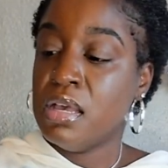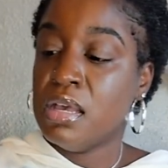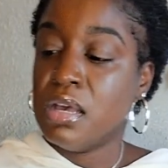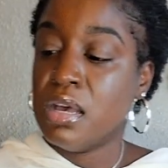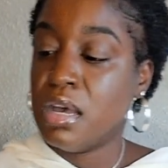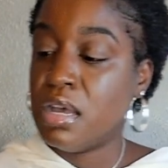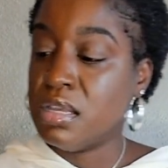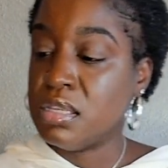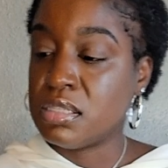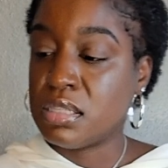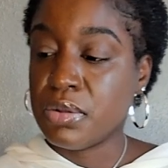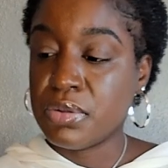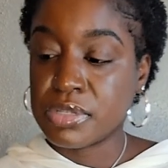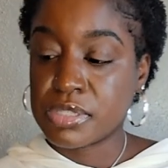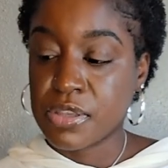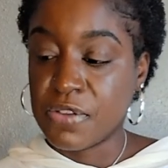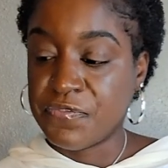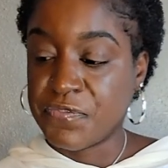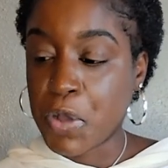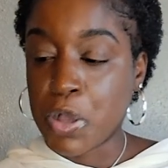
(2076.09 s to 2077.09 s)
There were
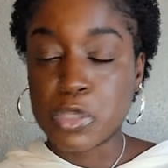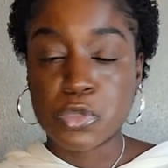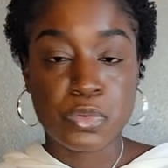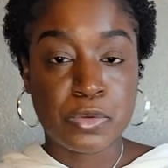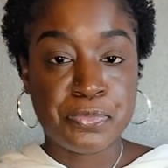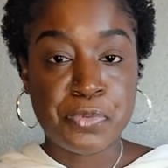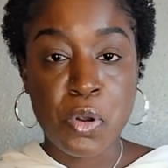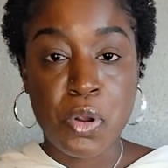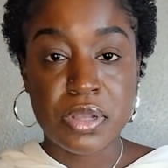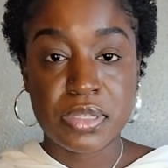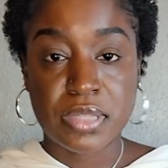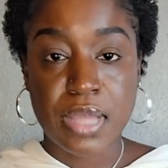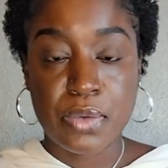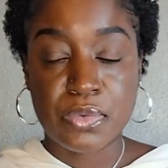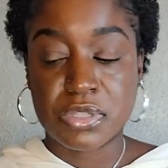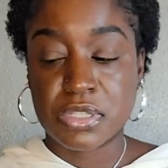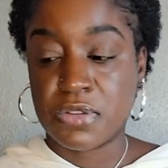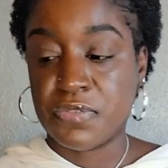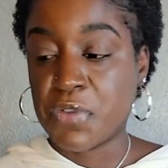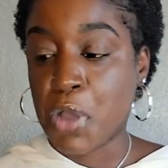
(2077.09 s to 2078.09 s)
some false reports that
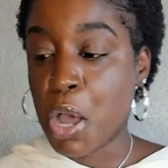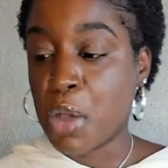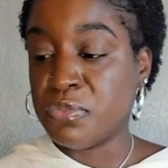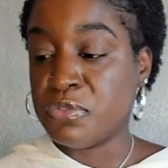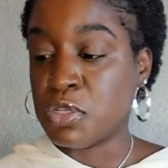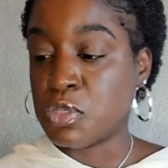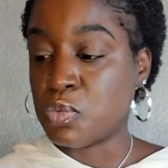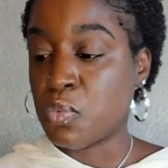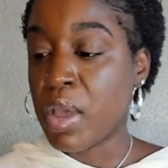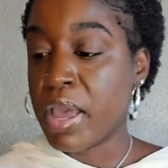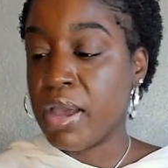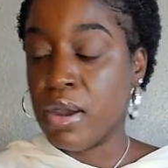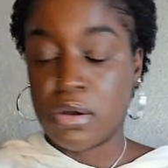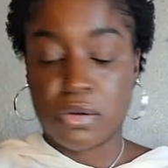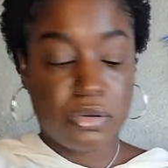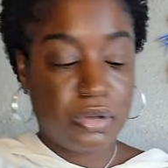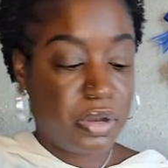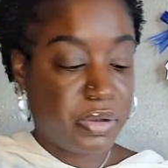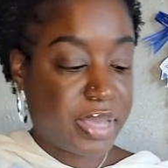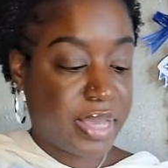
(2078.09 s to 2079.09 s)
was involved as
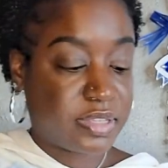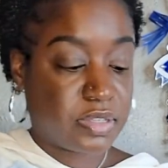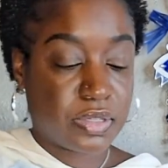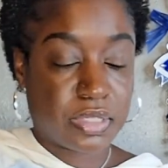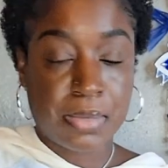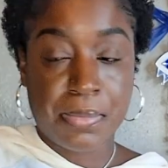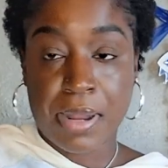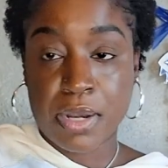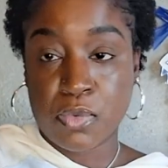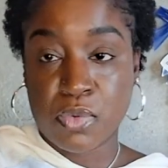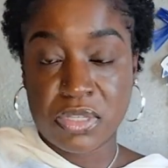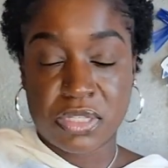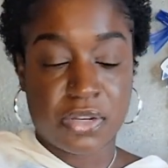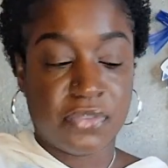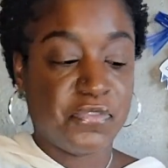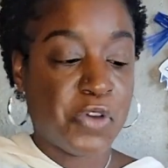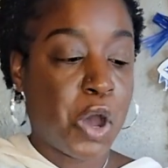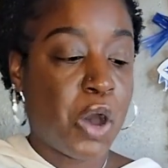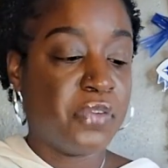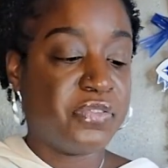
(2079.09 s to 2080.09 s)
well. Okay, so somebody was
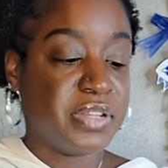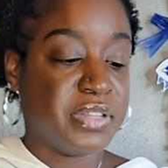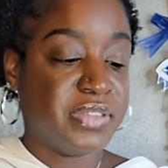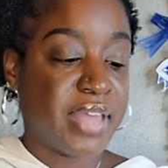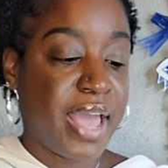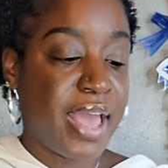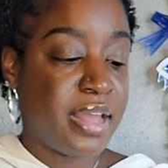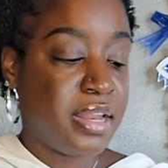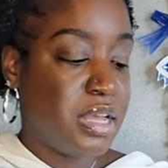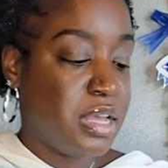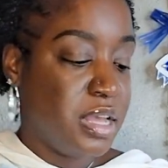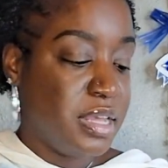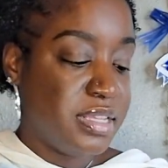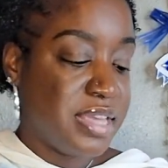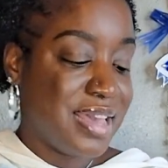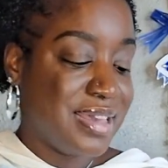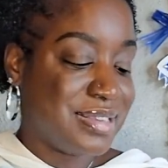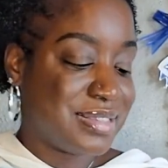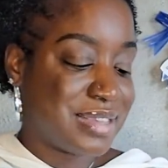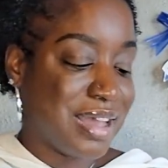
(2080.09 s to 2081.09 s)
involved in that.
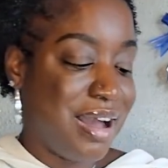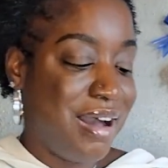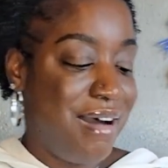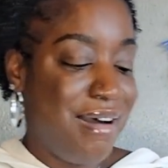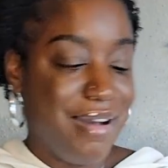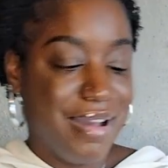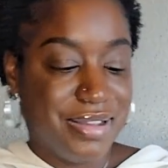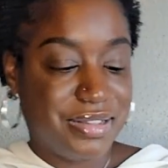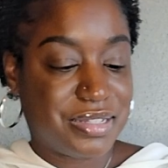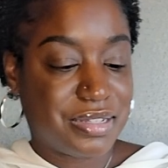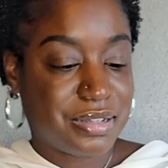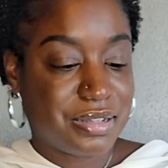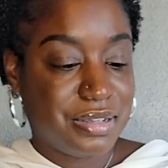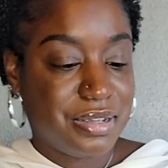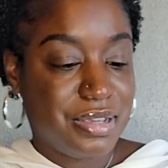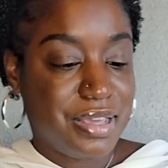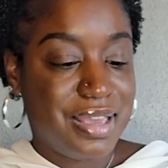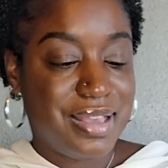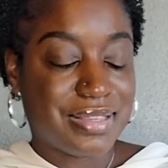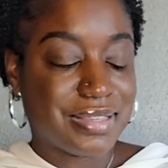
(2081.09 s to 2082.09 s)
Yeah, it's an aunt.
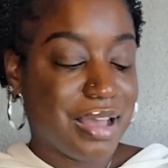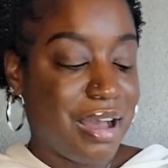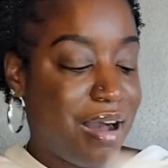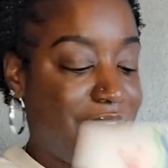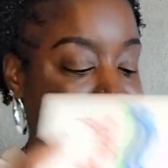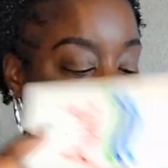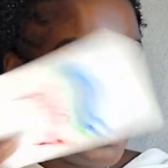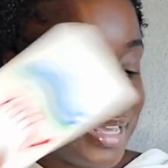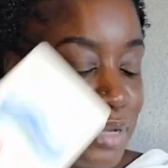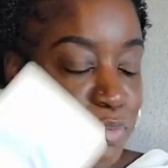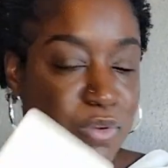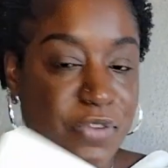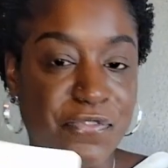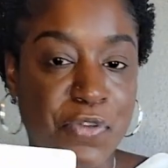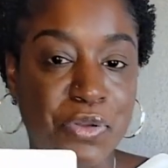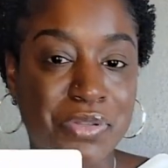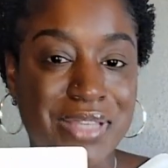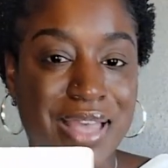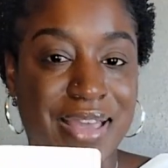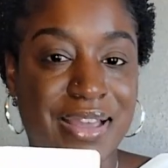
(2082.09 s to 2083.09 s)
It's an aunt in
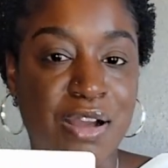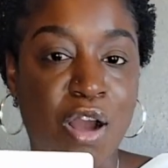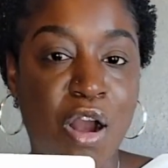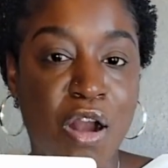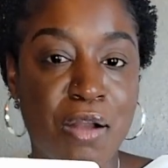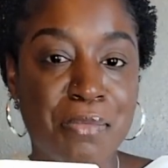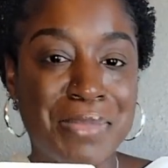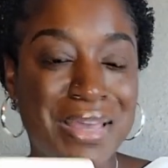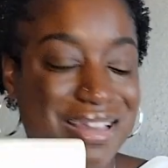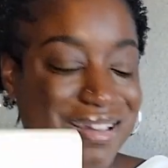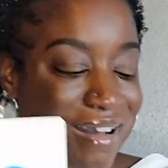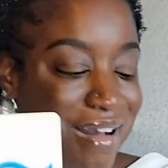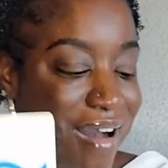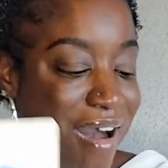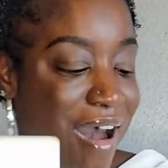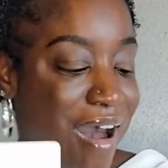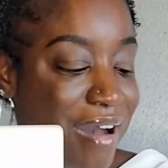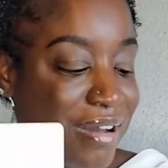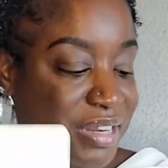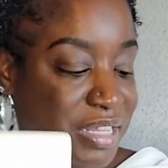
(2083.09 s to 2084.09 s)
reverse, a karmic
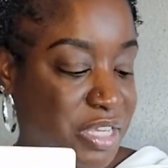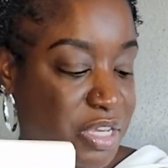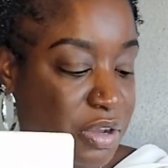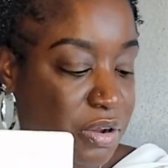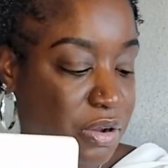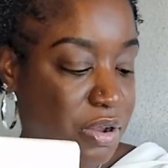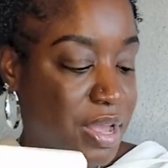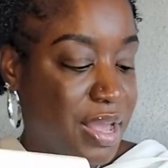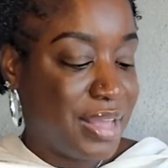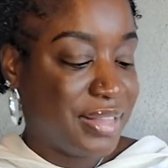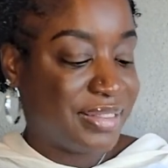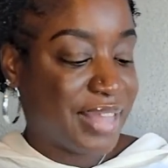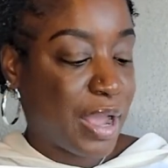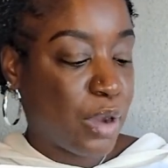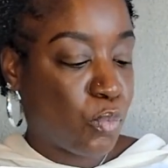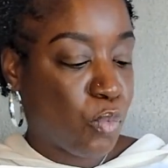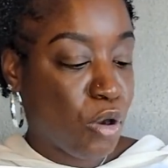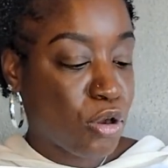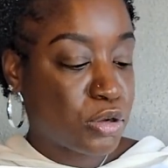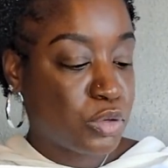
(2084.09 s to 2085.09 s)
aunt here
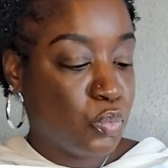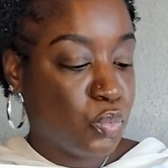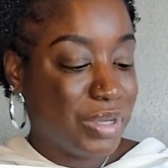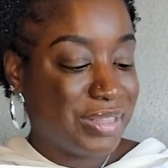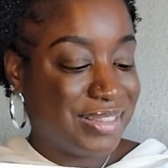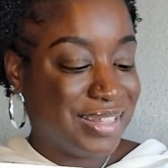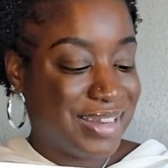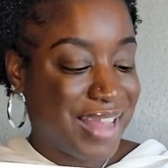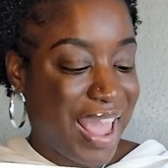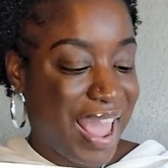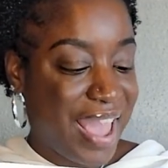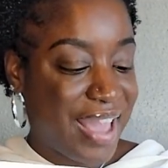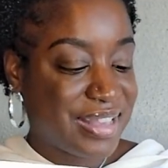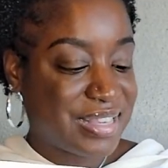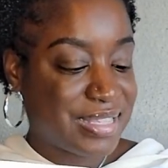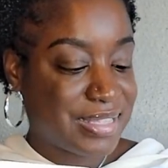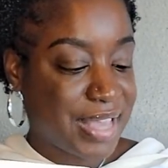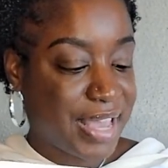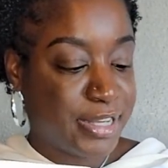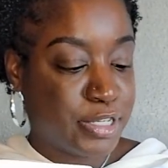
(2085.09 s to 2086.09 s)
that worked with an
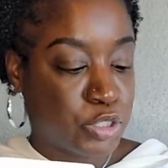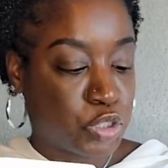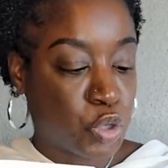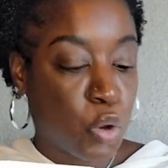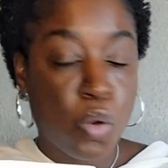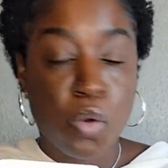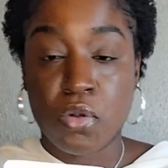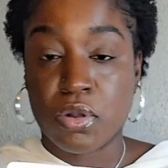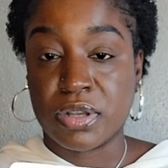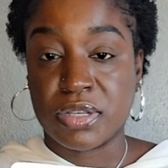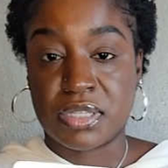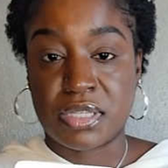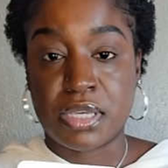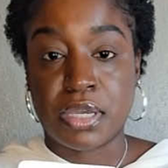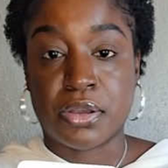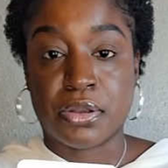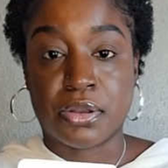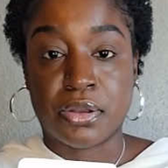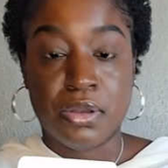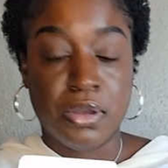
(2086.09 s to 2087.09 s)
ex and a Taurus
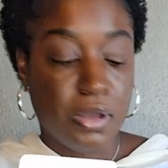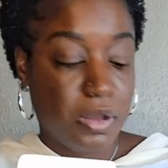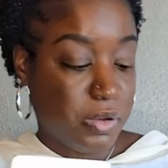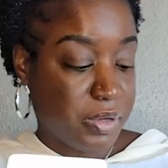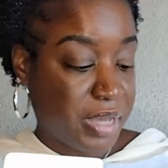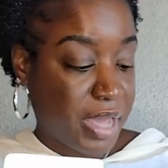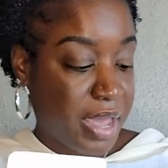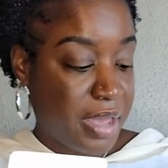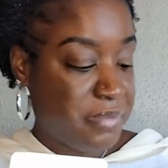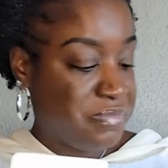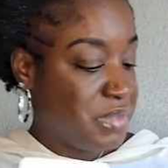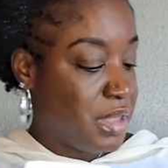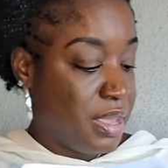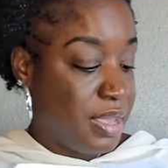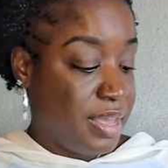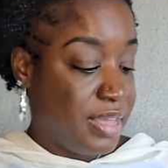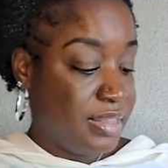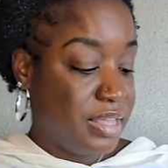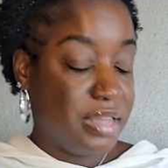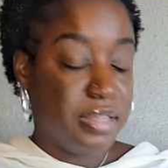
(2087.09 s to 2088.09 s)
here. Okay,
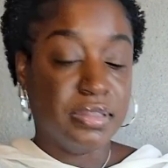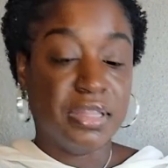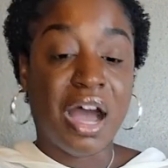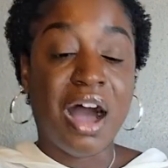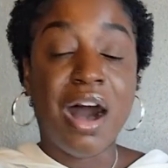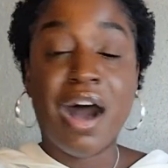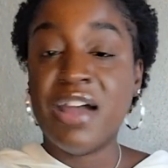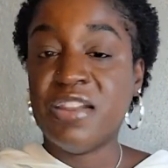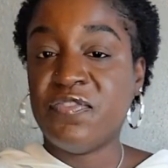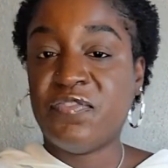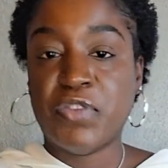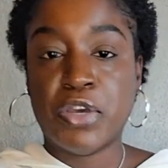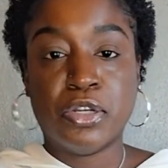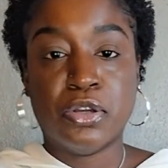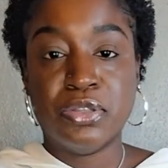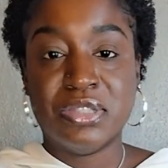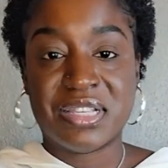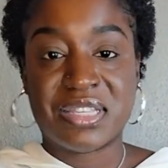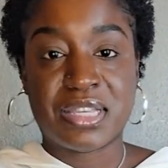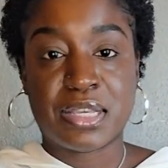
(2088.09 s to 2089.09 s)
the aunt fell
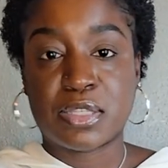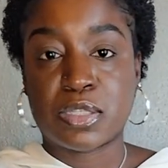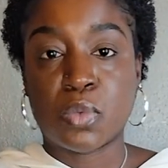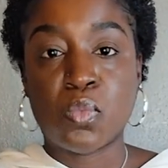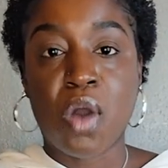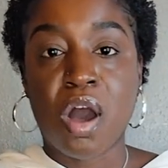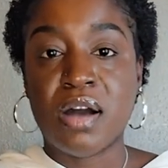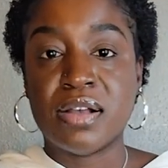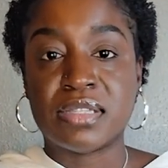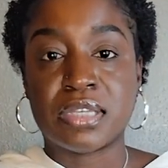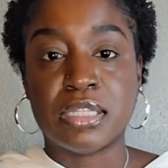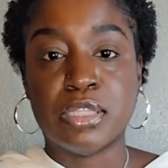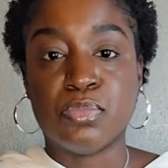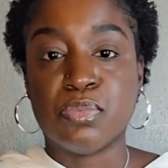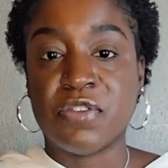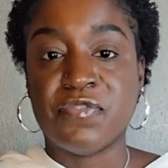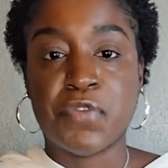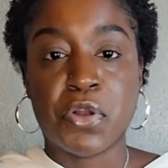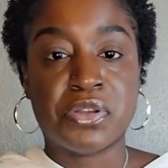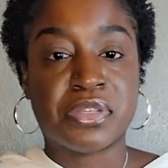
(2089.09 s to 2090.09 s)
on the Six of Wands in the
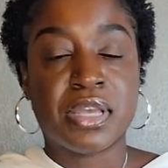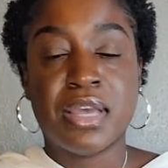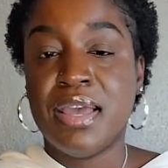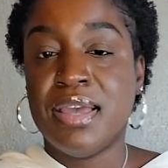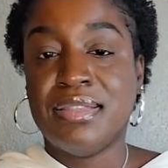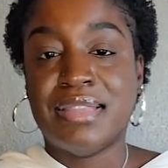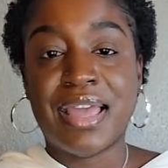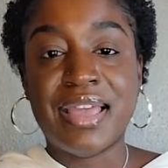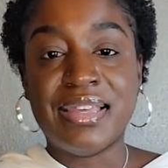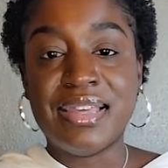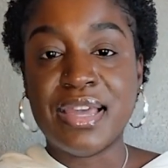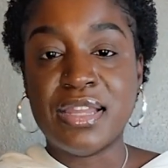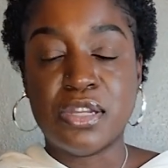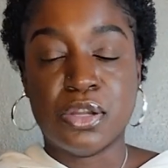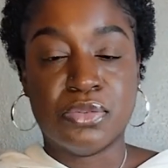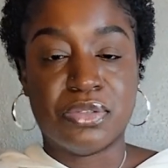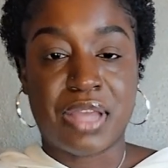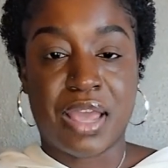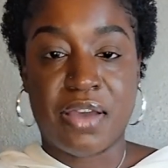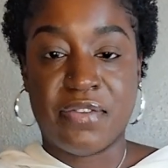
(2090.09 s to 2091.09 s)
reverse. They didn't get
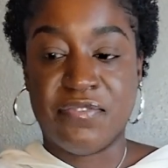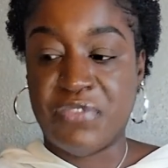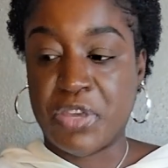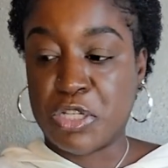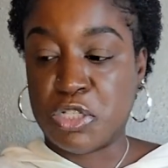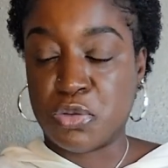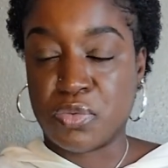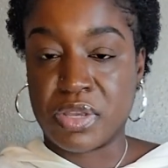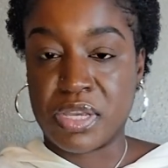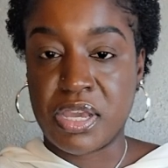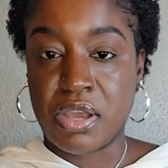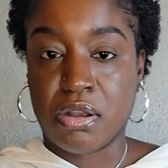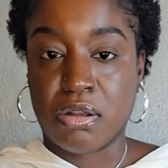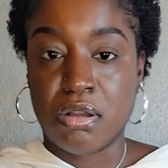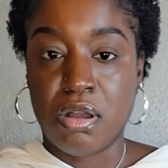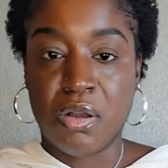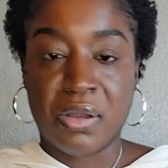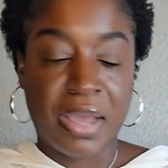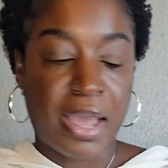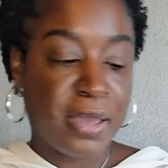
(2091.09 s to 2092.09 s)
no damn victory here.
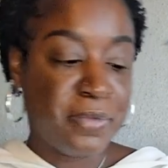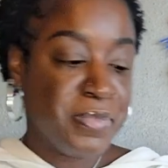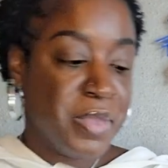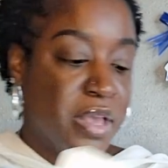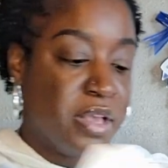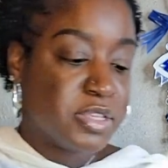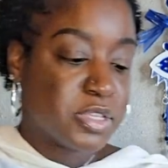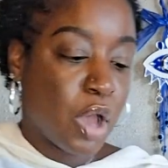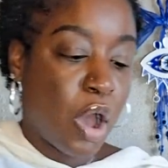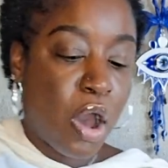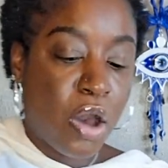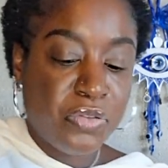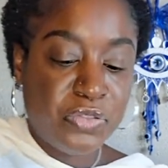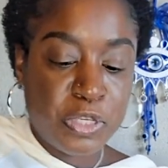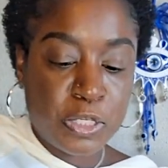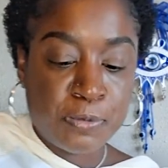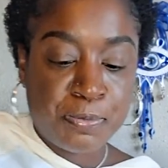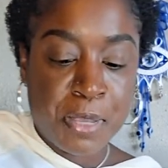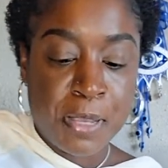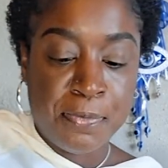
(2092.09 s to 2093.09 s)
Okay, so all
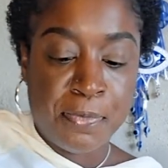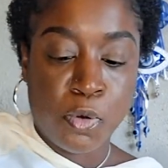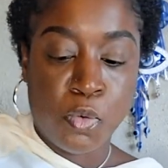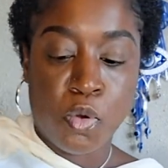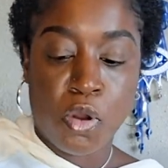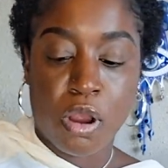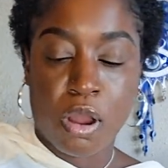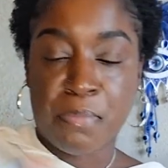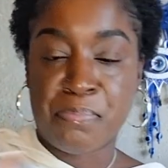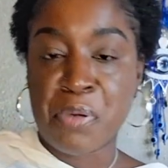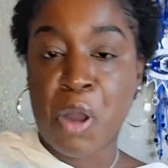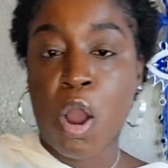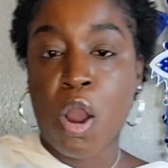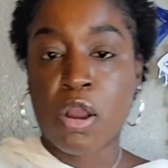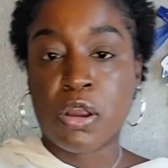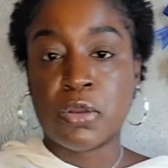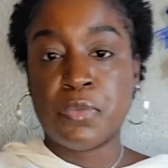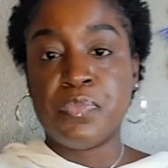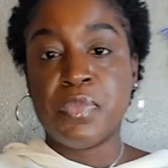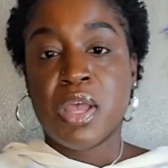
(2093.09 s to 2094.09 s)
these people were a
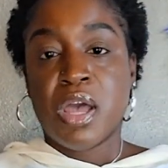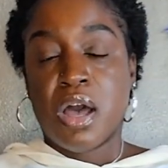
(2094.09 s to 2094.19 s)
part